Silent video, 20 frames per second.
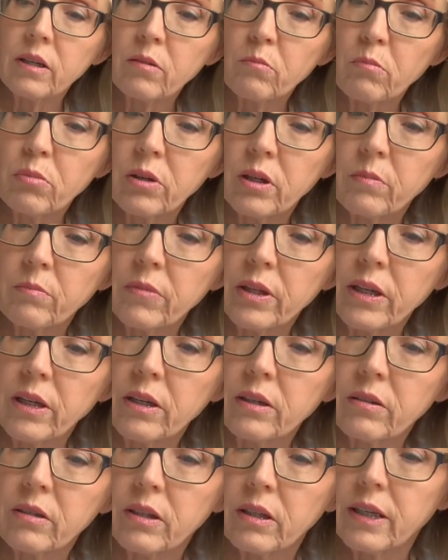Put them
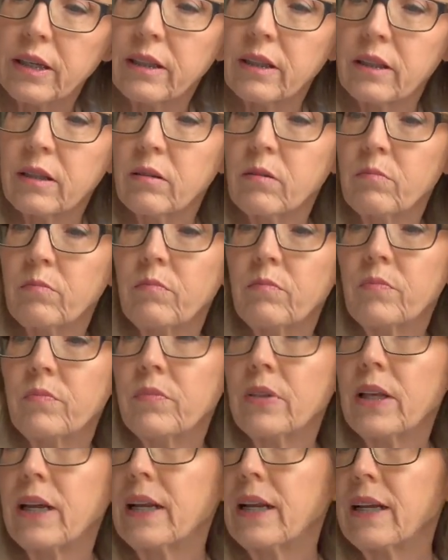there to let
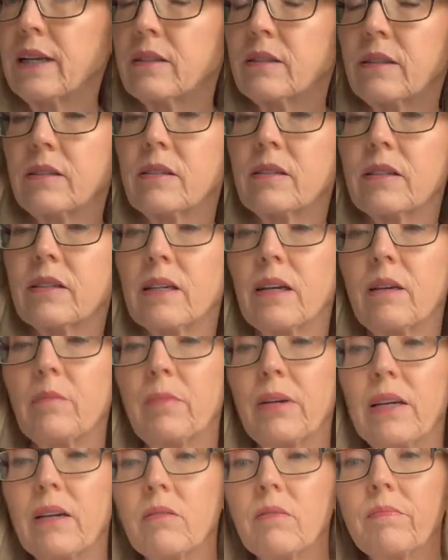that excess to
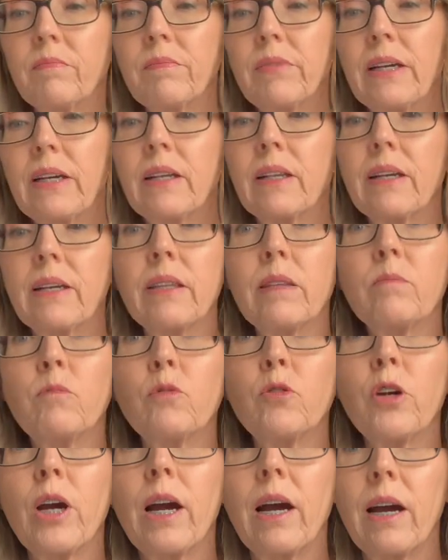come out and let them
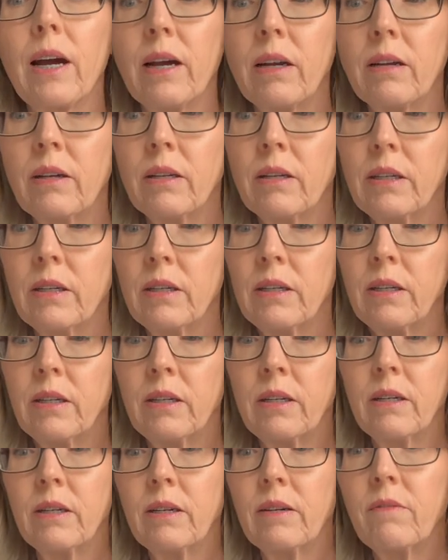dry
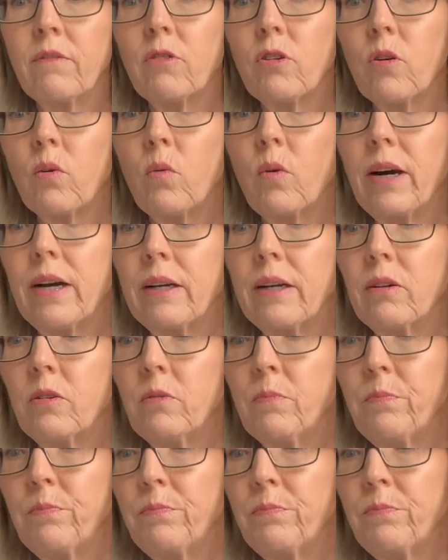for a while.